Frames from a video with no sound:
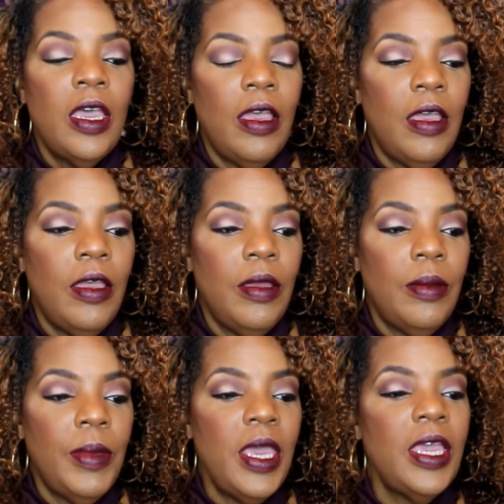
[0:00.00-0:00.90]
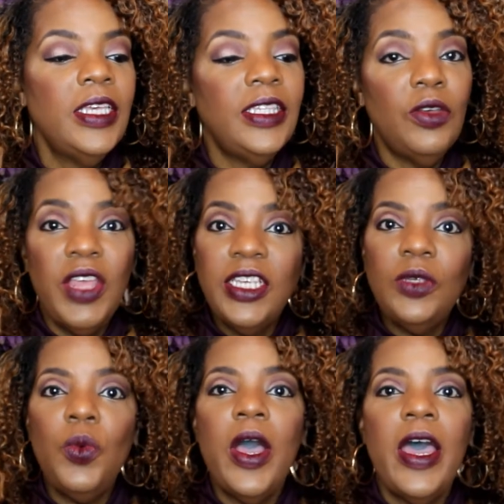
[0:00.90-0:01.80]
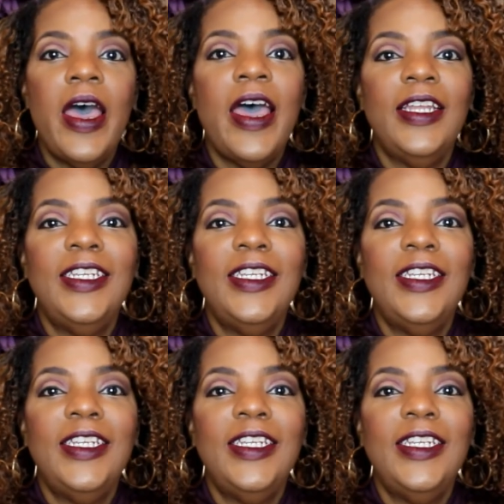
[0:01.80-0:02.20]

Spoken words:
So that's why I